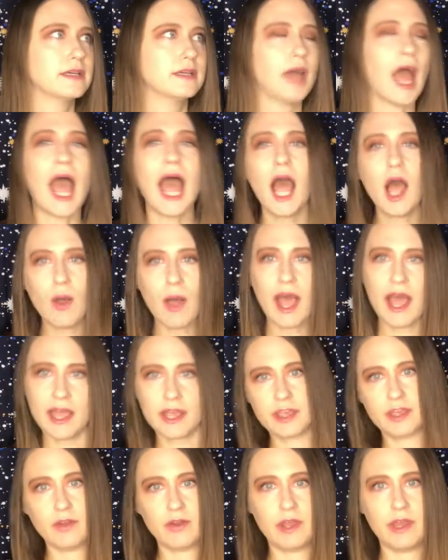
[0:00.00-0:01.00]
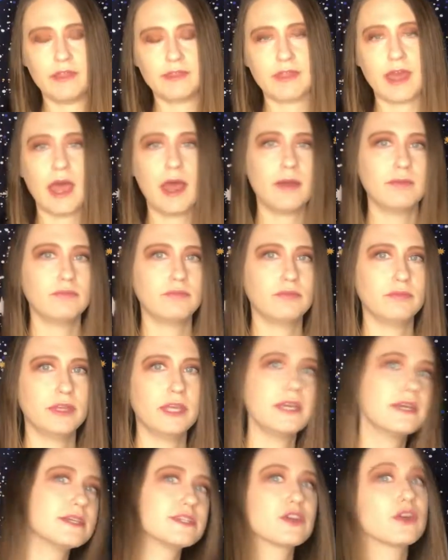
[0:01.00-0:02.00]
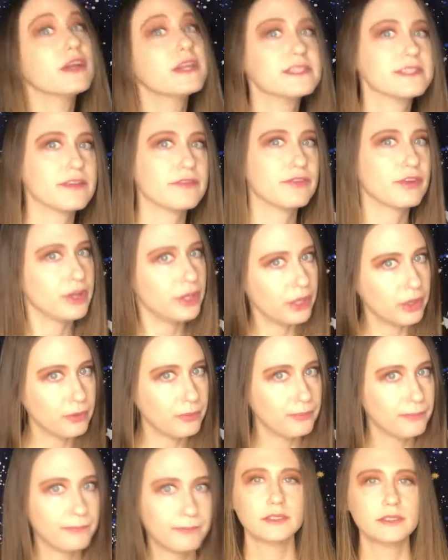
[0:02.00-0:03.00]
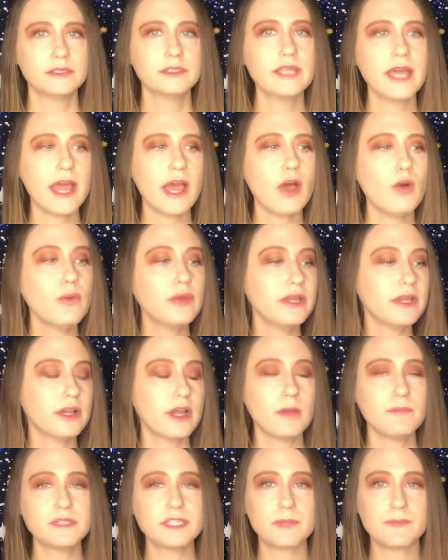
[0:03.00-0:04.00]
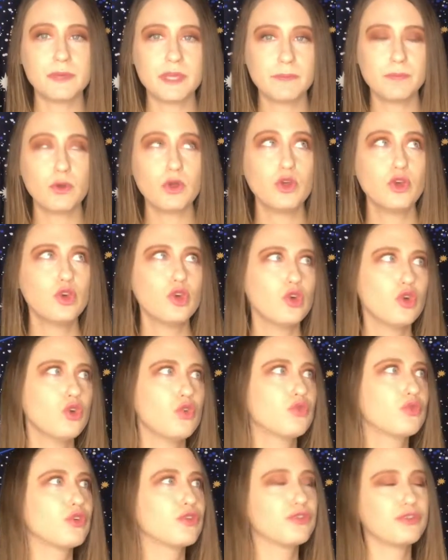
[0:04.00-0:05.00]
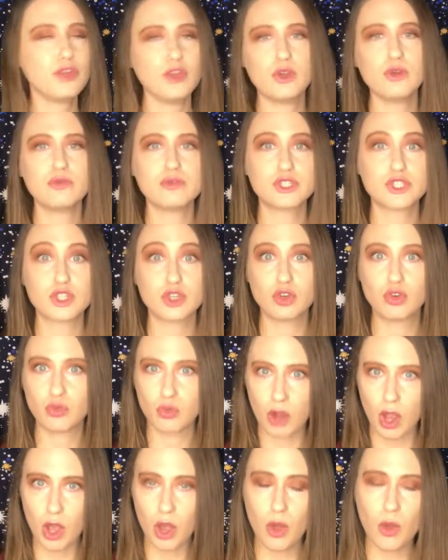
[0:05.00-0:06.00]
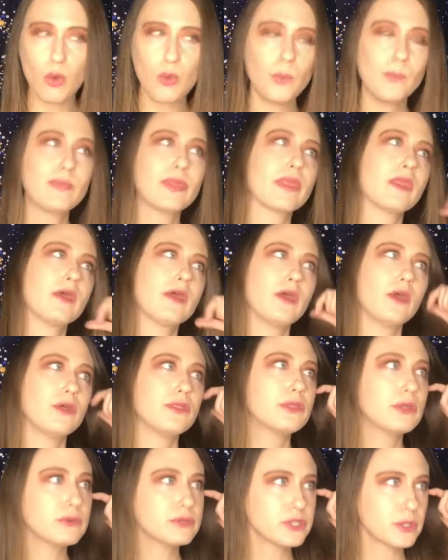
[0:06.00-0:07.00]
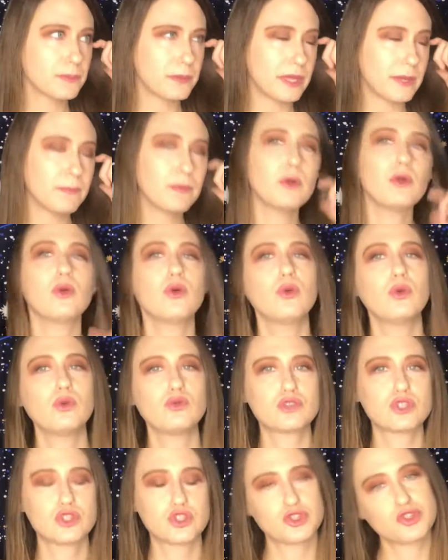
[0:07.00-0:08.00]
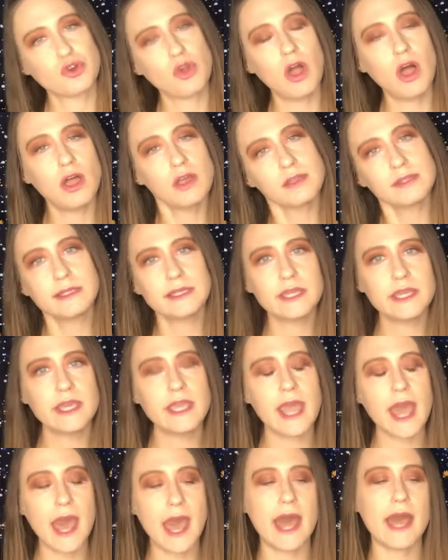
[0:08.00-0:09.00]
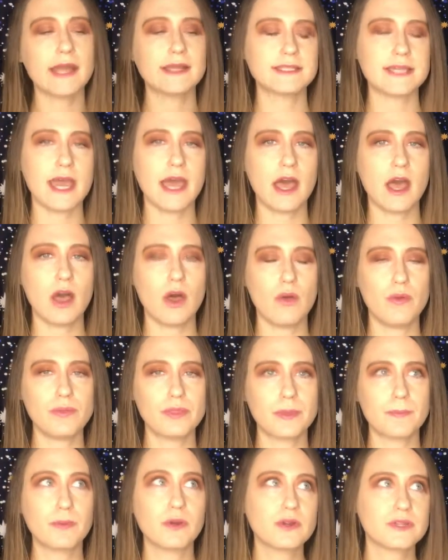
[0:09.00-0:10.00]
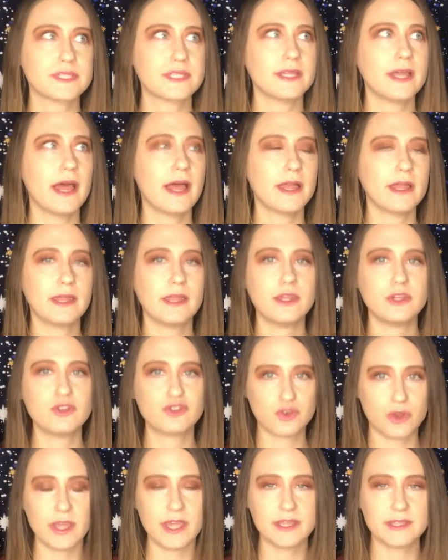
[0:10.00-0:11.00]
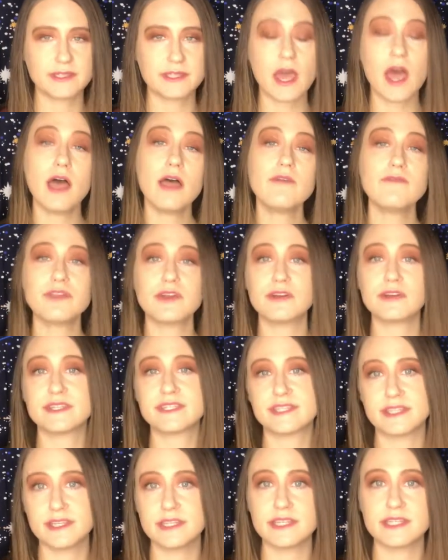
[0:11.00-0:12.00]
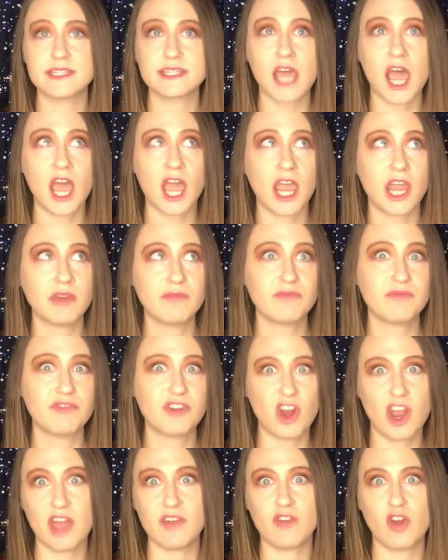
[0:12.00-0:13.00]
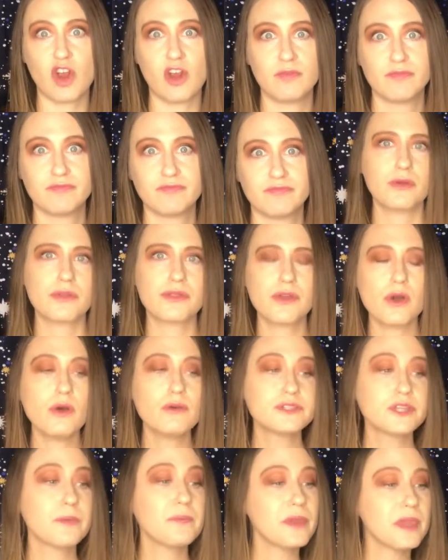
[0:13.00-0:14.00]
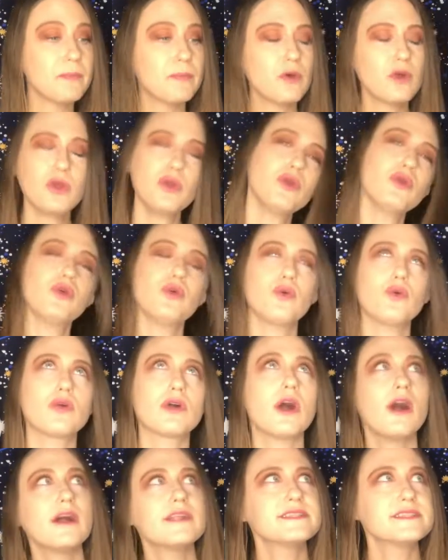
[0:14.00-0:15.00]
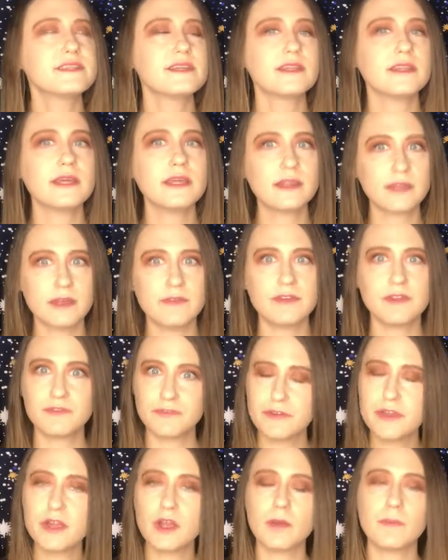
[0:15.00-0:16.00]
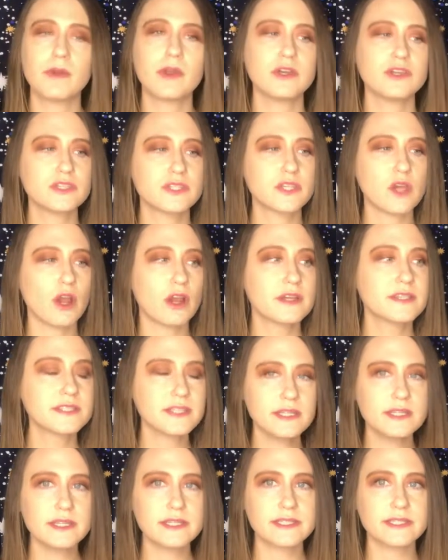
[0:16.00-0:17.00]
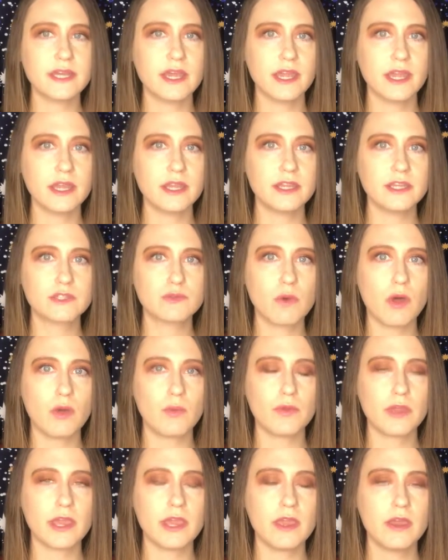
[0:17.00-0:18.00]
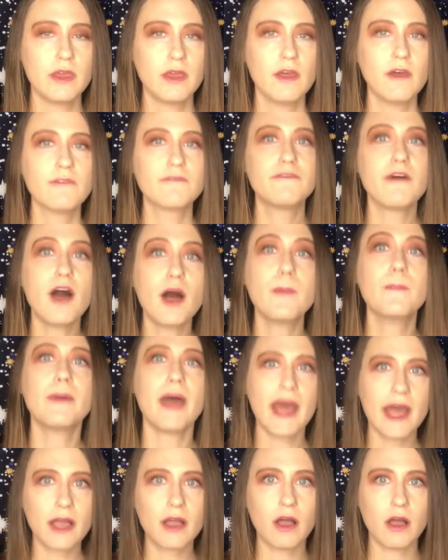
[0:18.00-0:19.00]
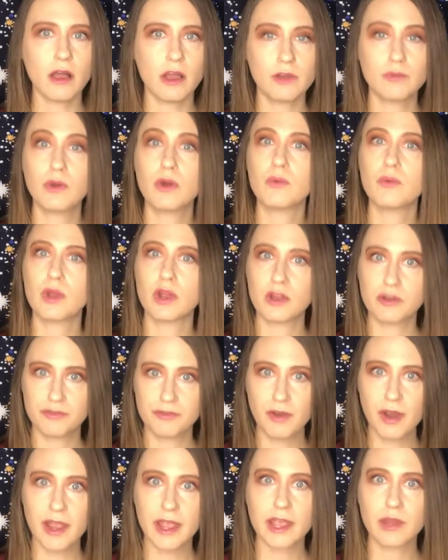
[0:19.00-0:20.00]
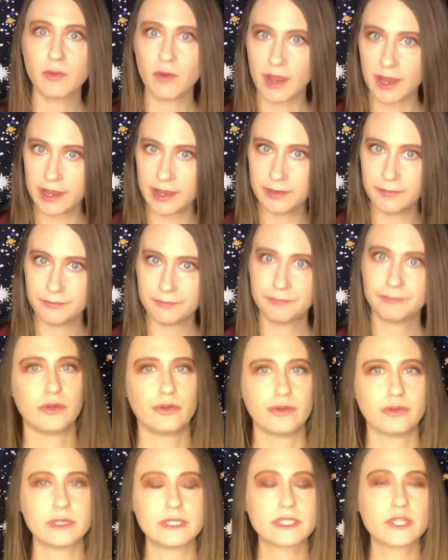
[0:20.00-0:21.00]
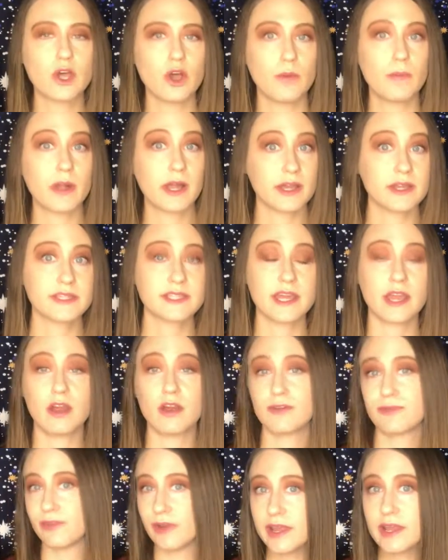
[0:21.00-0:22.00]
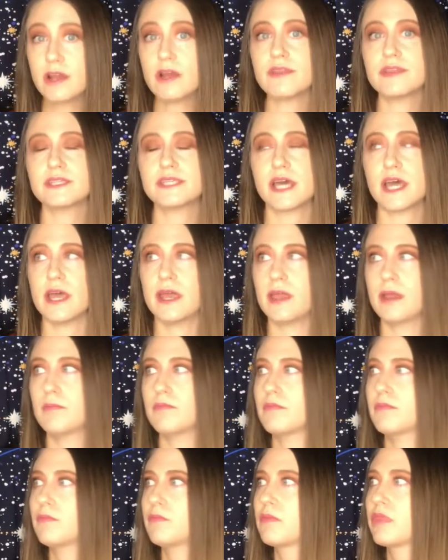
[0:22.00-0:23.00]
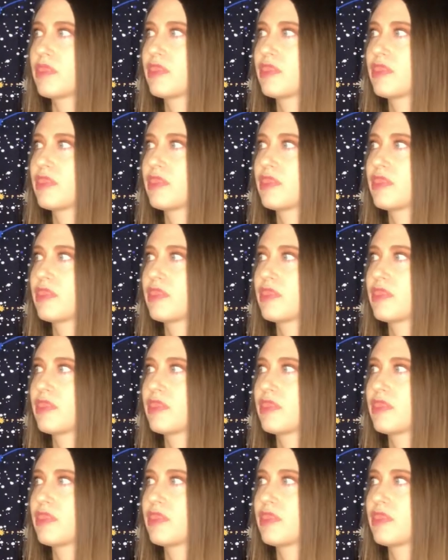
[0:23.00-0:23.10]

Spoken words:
how accurate that is or isn't for you. Now, when it comes to people who refuse to grow, those are people who strongly act out the personality traits of their ascendant sign forever. Those are people who constantly live in fear because our ascendant sign is what we fall back on when we're afraid, right? So because they are afraid all the time,